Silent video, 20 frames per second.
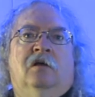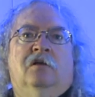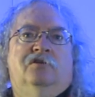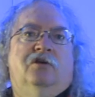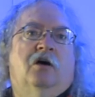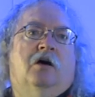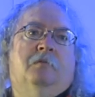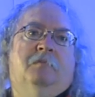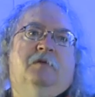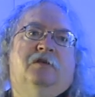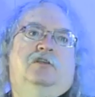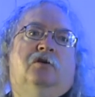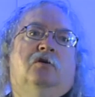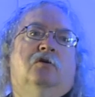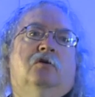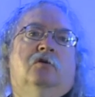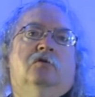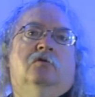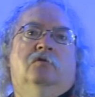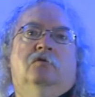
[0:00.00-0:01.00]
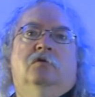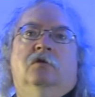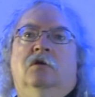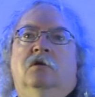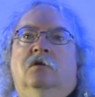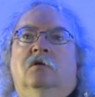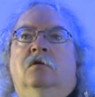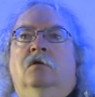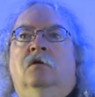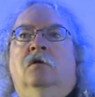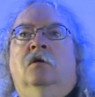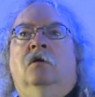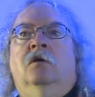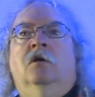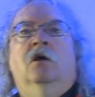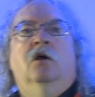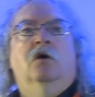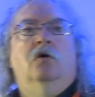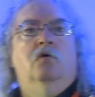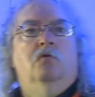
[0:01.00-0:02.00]
Thomas Kuhn,
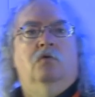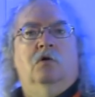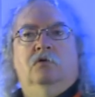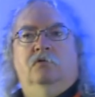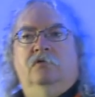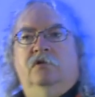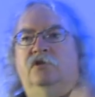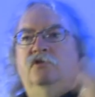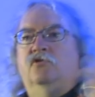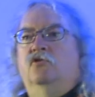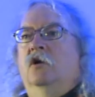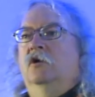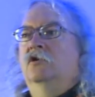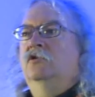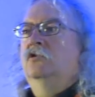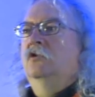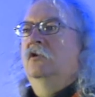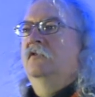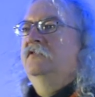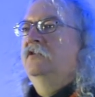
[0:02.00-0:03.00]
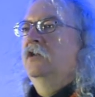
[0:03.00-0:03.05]
who wrote The Structure of